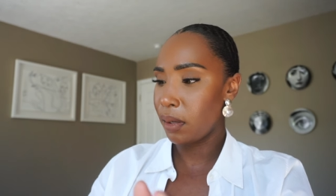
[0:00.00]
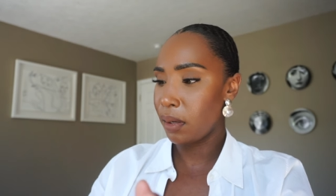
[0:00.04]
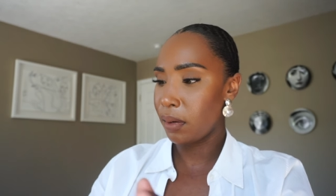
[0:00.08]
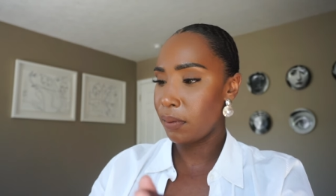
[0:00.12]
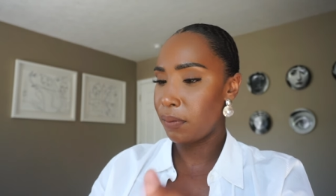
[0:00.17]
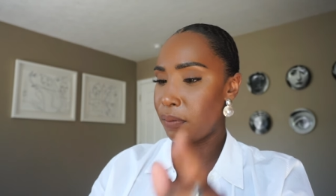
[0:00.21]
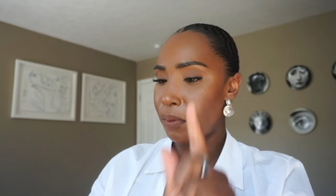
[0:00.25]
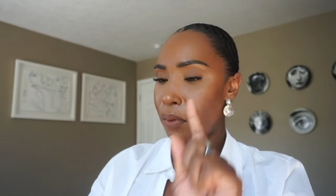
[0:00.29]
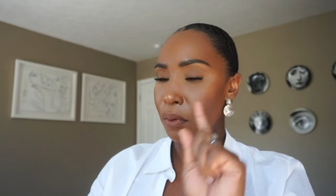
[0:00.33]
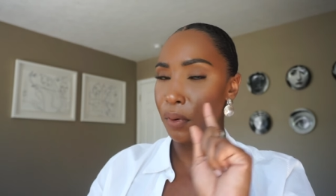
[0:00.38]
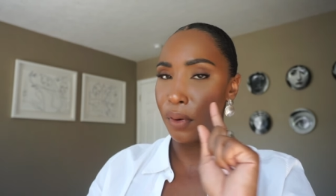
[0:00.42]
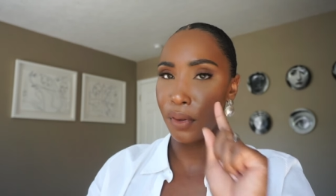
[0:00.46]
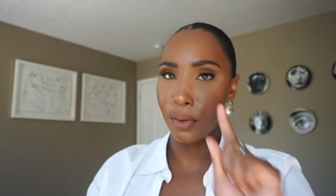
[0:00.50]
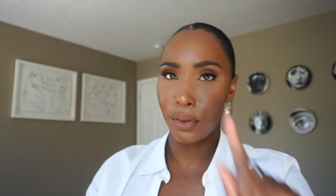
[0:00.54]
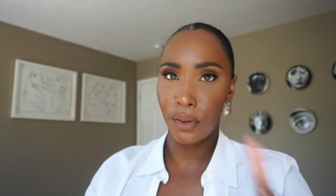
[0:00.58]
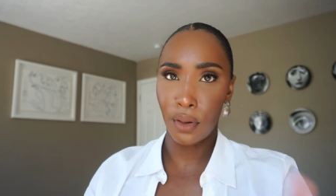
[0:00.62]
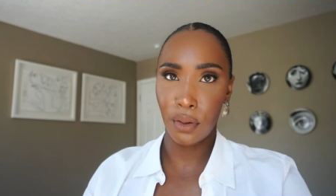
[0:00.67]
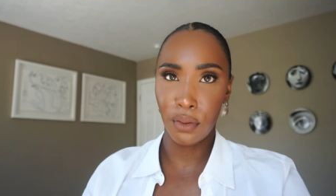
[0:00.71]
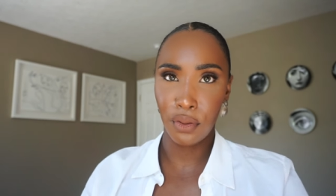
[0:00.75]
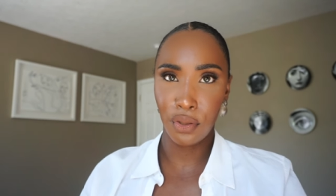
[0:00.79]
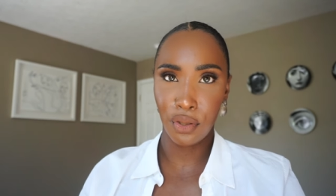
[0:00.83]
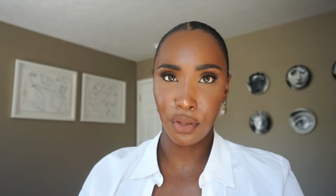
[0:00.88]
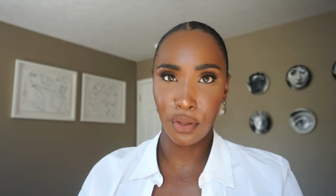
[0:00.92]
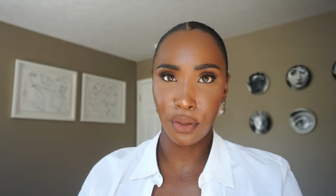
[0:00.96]
for
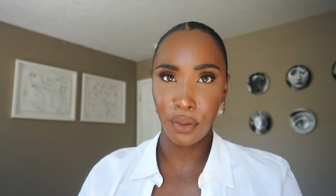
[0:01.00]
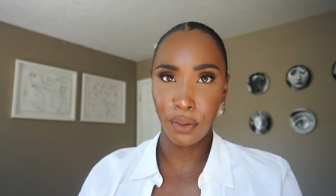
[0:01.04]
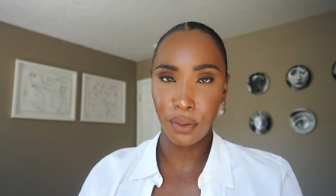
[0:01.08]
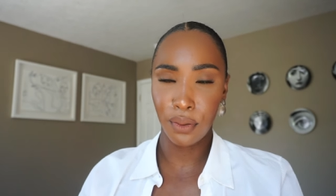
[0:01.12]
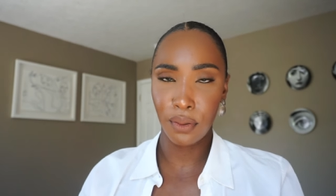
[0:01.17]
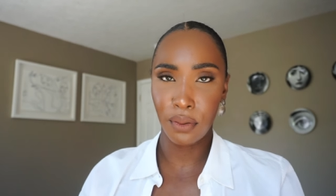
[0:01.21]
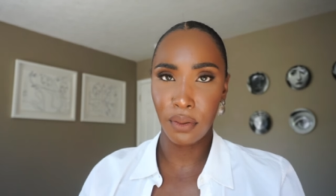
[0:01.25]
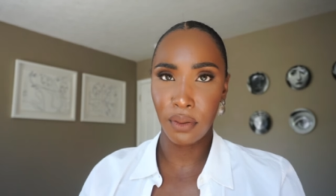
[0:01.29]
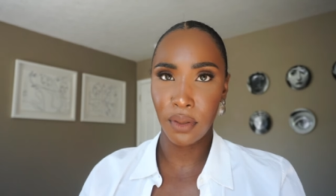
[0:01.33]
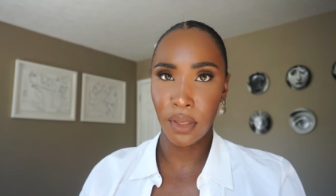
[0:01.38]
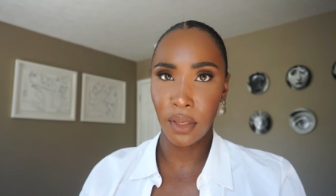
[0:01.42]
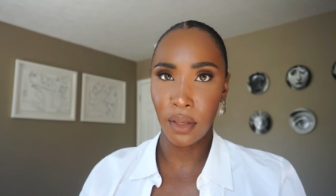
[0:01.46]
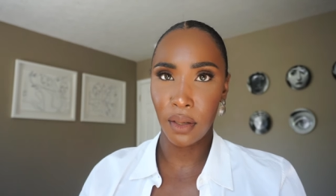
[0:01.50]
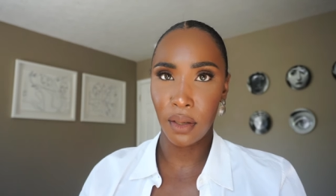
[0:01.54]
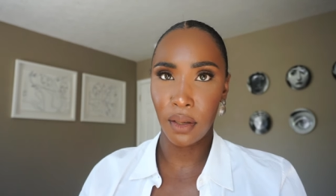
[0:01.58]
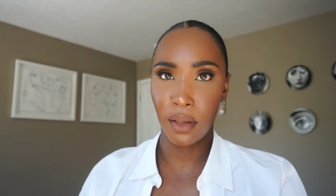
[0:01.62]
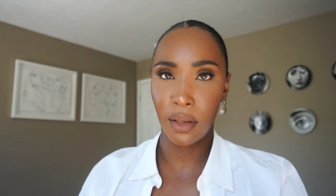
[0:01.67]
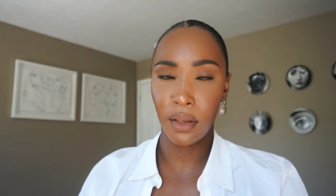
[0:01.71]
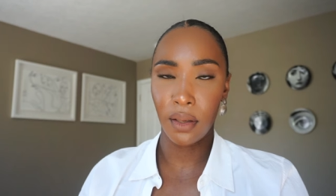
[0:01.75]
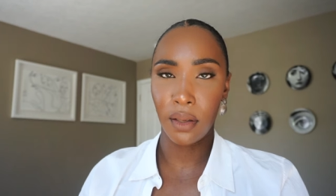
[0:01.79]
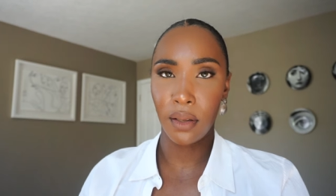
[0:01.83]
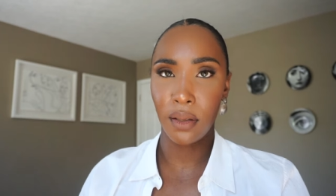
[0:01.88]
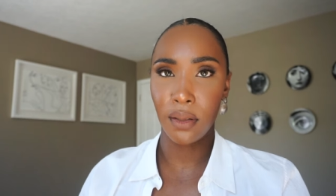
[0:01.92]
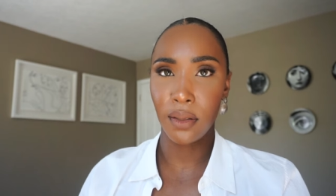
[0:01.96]
those shoes
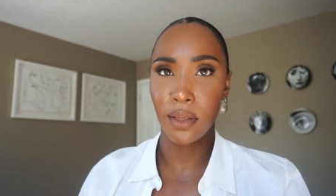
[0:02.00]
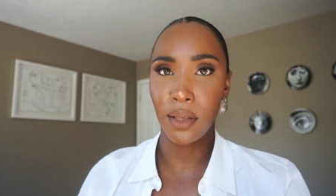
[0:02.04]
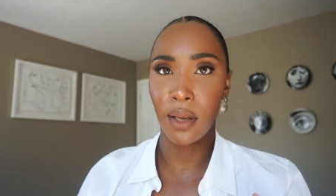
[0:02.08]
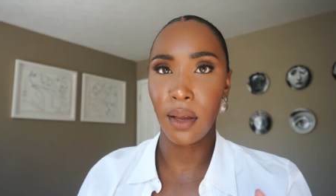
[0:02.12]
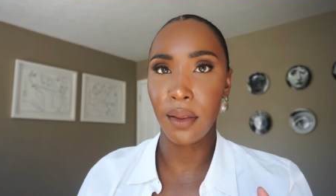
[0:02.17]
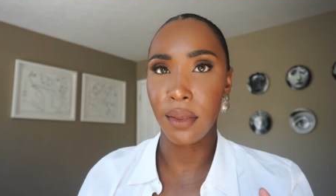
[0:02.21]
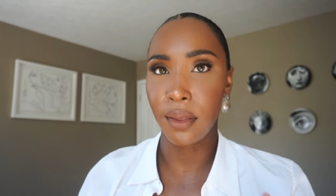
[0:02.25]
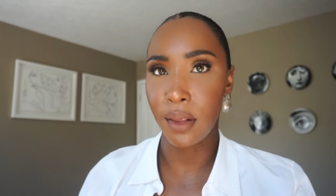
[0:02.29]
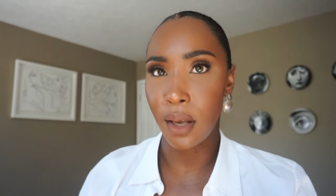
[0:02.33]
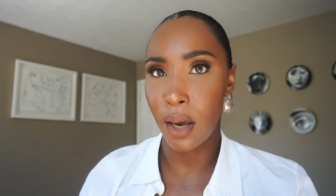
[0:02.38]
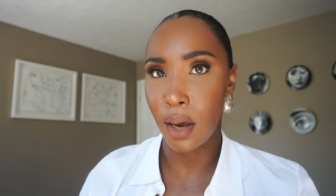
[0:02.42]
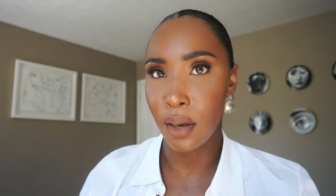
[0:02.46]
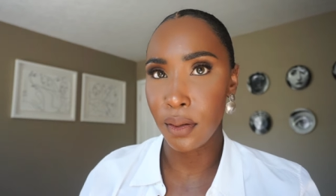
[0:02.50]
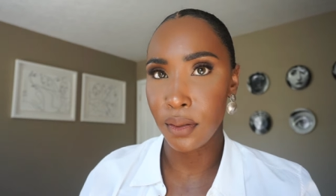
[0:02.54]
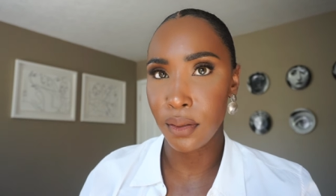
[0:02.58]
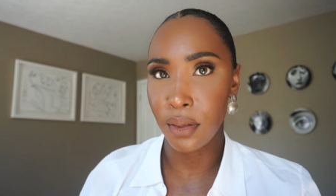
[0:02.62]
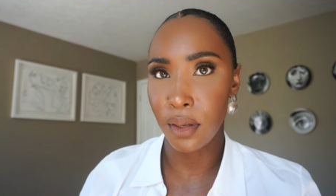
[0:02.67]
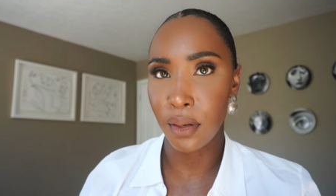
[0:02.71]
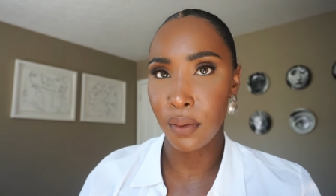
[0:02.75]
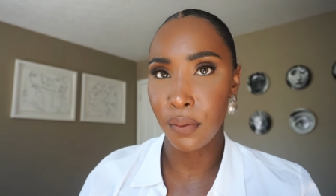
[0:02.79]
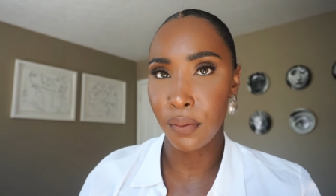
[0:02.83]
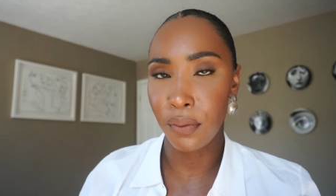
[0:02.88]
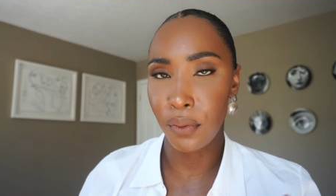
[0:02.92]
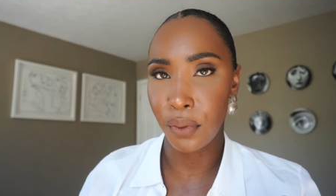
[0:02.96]
is a
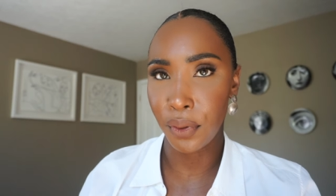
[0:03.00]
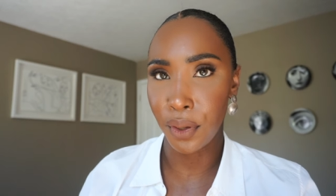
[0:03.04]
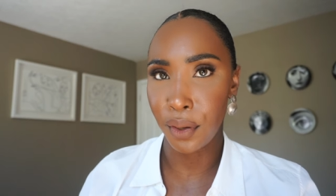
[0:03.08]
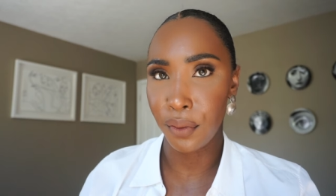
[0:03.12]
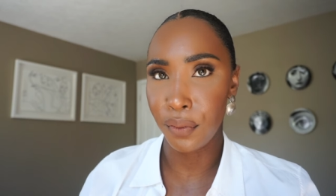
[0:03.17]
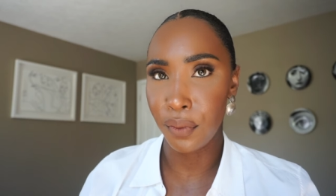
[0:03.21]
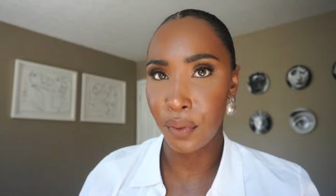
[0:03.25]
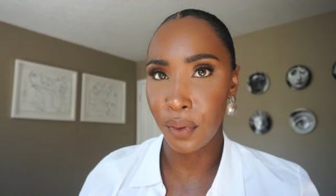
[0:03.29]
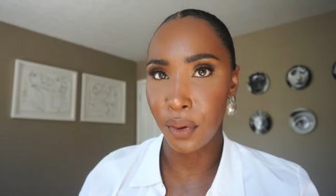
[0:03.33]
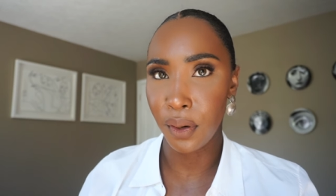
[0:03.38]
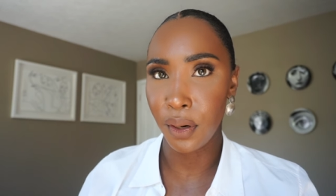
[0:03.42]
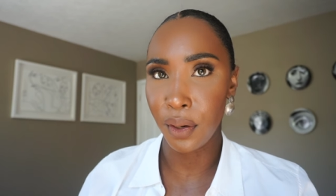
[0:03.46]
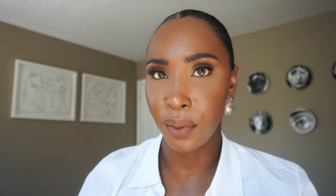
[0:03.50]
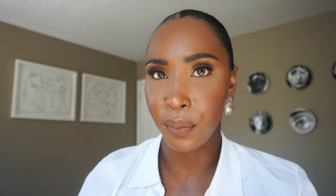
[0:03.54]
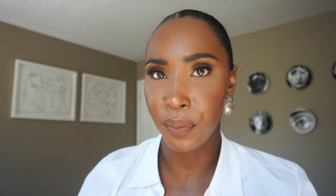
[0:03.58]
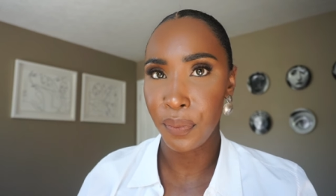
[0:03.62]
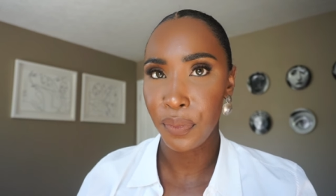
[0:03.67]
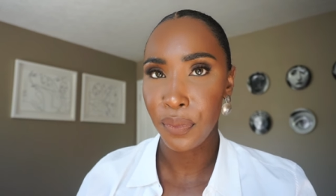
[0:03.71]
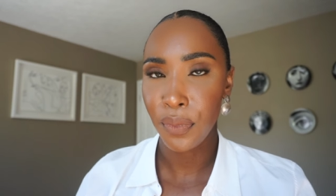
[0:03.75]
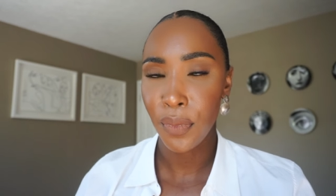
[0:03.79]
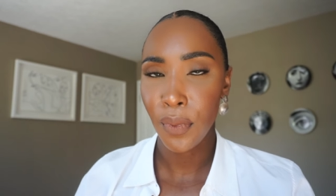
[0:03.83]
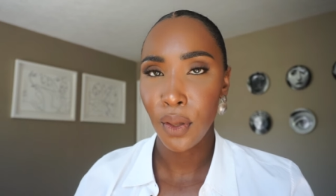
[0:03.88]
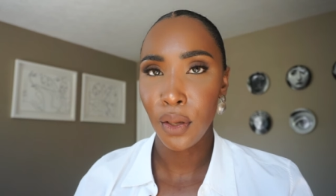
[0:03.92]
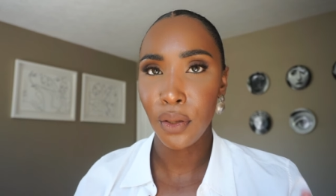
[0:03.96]
1044
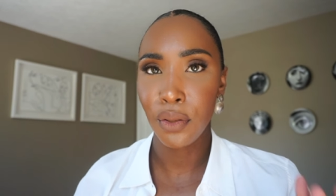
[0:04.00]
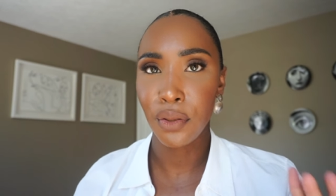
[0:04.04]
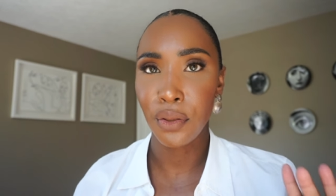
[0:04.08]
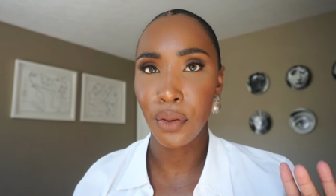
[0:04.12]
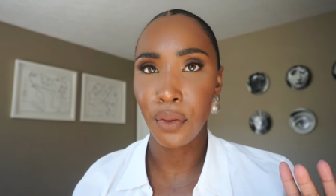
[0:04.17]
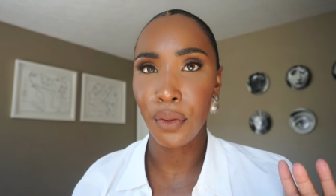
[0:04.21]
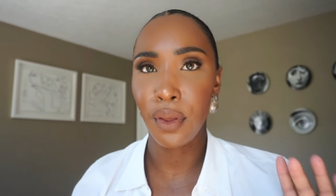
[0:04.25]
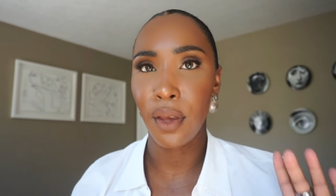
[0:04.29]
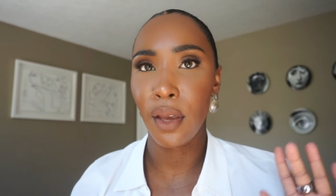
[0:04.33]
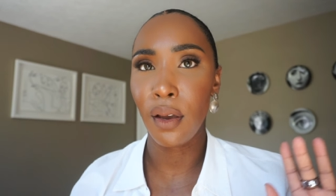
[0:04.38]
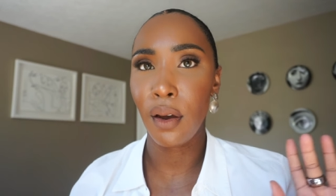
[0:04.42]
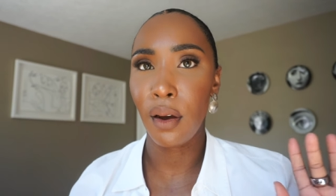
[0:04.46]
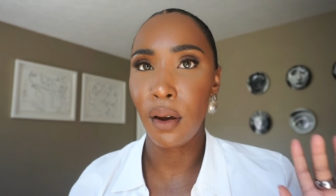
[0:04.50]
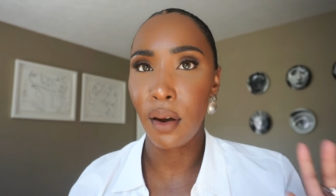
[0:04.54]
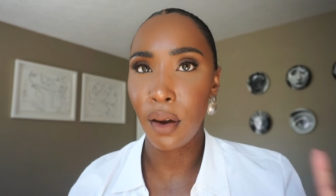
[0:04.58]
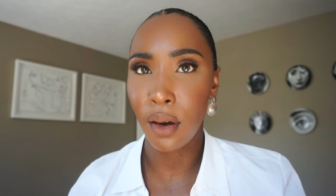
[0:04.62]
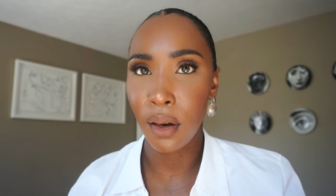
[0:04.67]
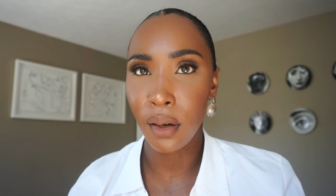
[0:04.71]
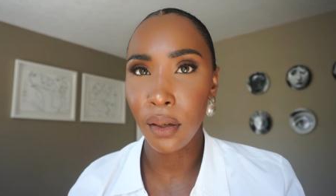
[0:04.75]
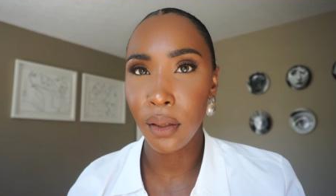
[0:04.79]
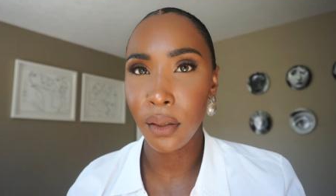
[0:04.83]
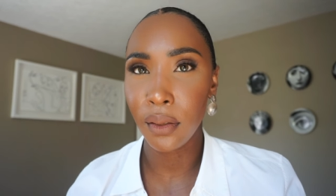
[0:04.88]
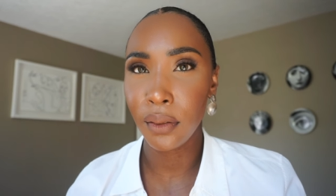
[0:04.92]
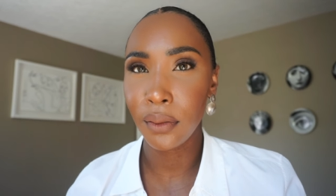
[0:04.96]
So they
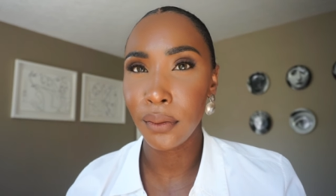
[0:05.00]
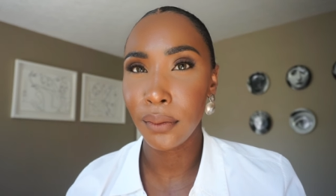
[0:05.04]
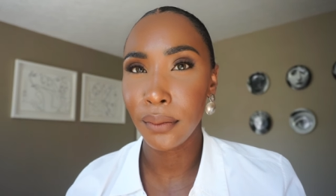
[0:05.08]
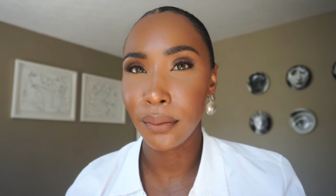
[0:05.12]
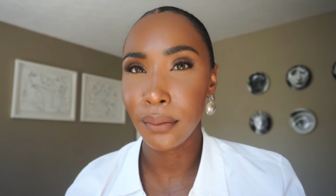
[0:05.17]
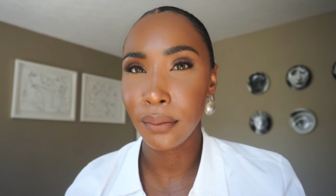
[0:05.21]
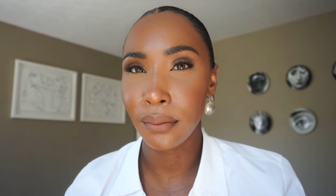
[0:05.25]
are